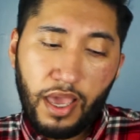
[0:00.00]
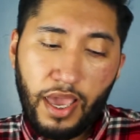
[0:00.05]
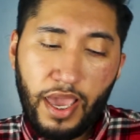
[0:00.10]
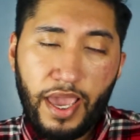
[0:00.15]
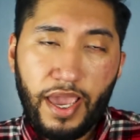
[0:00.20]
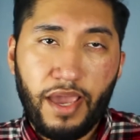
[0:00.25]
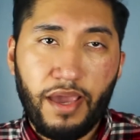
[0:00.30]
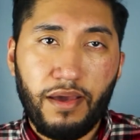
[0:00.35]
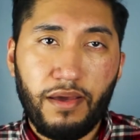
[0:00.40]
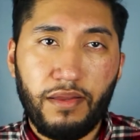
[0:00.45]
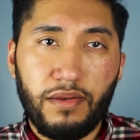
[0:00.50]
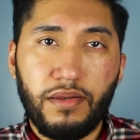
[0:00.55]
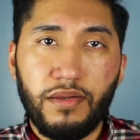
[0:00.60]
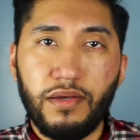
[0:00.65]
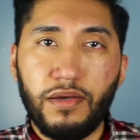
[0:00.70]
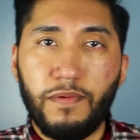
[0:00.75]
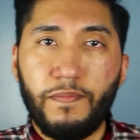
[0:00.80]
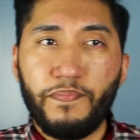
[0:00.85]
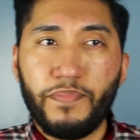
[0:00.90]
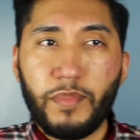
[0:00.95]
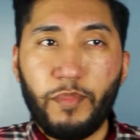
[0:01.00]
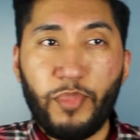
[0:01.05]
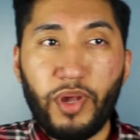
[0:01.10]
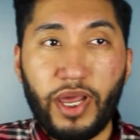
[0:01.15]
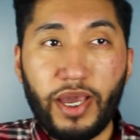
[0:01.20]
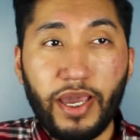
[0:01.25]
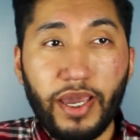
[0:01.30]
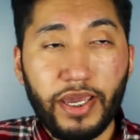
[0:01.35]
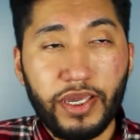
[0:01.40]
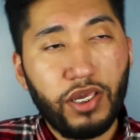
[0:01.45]
And be
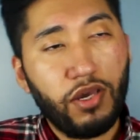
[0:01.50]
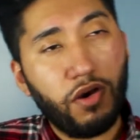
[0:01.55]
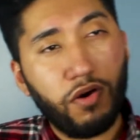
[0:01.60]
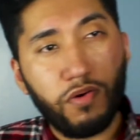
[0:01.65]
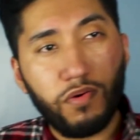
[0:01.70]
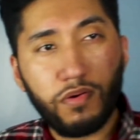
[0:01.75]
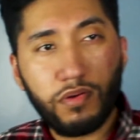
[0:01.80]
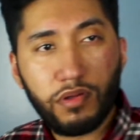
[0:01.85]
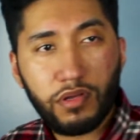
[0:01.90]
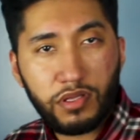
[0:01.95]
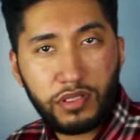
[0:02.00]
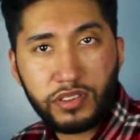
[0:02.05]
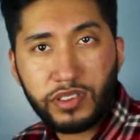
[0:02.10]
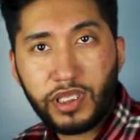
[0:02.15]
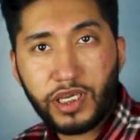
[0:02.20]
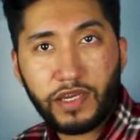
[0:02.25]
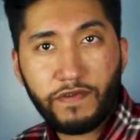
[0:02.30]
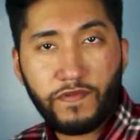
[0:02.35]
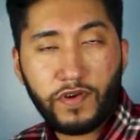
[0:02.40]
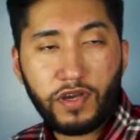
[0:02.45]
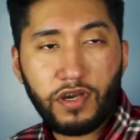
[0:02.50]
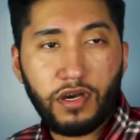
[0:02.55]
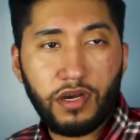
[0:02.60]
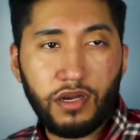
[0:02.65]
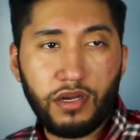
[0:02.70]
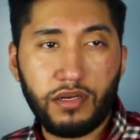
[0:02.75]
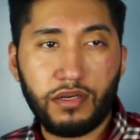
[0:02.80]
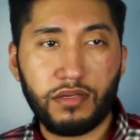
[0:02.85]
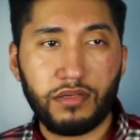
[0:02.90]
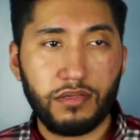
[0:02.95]
like, hey yo, think of a
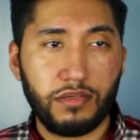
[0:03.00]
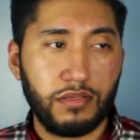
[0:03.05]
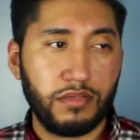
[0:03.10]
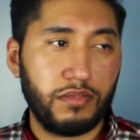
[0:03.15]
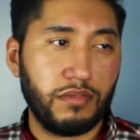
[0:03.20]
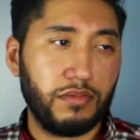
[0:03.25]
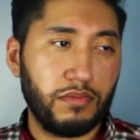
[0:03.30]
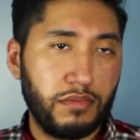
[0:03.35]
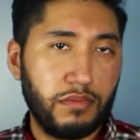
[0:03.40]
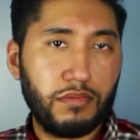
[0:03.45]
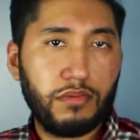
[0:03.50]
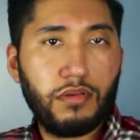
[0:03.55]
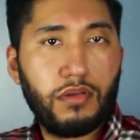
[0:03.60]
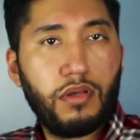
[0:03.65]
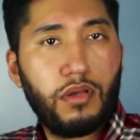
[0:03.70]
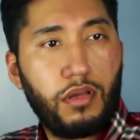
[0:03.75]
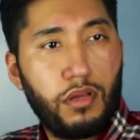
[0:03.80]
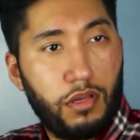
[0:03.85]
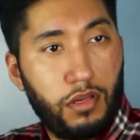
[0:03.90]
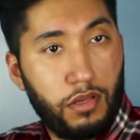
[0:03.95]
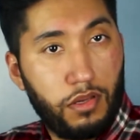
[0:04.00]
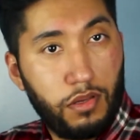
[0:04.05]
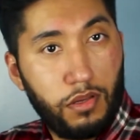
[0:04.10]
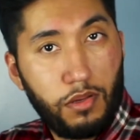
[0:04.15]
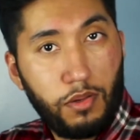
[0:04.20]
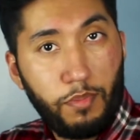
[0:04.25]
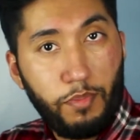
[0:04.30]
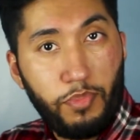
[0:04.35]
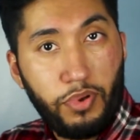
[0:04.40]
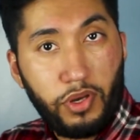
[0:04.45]

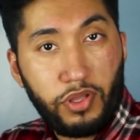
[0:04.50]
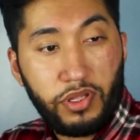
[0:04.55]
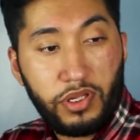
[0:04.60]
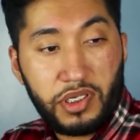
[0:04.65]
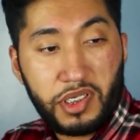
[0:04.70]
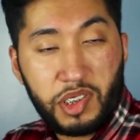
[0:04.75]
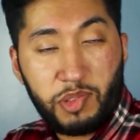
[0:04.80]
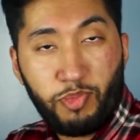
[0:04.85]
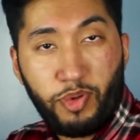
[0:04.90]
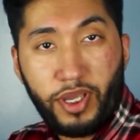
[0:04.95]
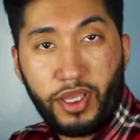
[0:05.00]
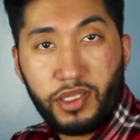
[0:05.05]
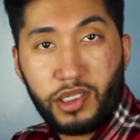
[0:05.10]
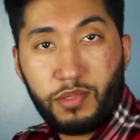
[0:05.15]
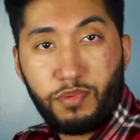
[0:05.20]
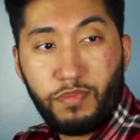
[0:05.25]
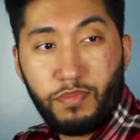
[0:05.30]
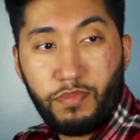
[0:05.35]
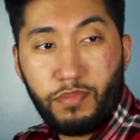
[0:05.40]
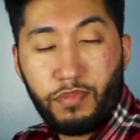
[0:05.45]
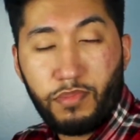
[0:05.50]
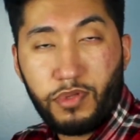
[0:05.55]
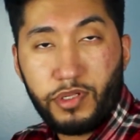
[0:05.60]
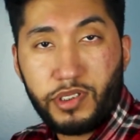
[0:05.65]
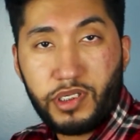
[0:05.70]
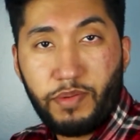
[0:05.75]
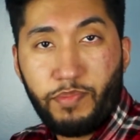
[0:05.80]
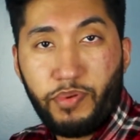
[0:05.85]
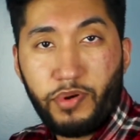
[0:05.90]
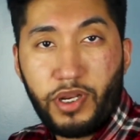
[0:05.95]
card, build a suspense,
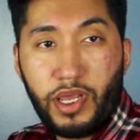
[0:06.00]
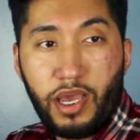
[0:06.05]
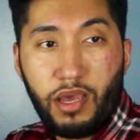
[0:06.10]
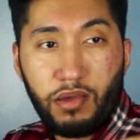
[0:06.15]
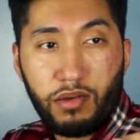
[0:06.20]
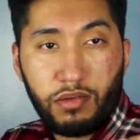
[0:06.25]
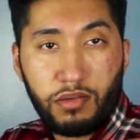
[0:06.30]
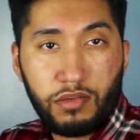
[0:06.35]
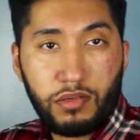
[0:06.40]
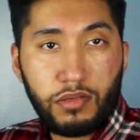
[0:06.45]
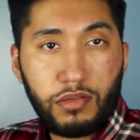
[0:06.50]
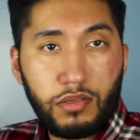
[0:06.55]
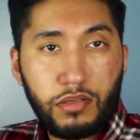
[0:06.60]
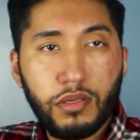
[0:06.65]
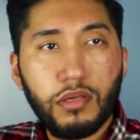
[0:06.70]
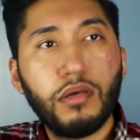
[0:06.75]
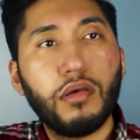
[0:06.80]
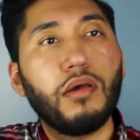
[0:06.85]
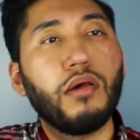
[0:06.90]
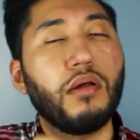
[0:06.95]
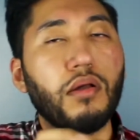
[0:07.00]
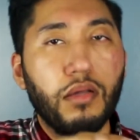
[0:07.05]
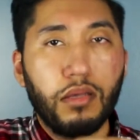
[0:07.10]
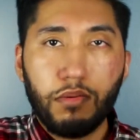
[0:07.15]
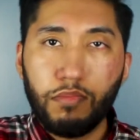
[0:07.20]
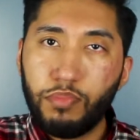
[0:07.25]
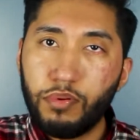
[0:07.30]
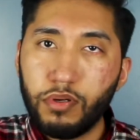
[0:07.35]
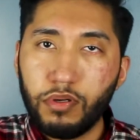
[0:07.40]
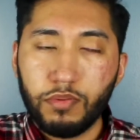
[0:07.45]
zipper down,
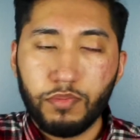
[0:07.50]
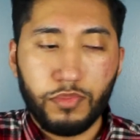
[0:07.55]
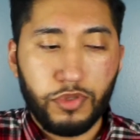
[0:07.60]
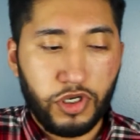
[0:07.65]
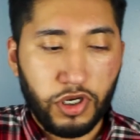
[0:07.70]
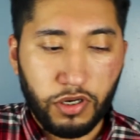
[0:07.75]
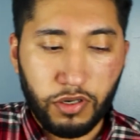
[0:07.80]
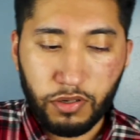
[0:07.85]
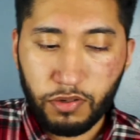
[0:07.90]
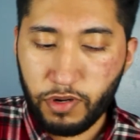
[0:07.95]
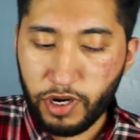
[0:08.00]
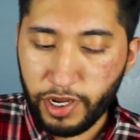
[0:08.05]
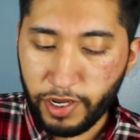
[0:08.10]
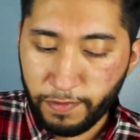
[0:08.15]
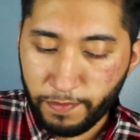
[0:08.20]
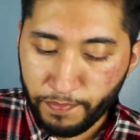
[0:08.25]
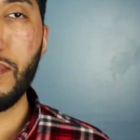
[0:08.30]
boom, joke, right?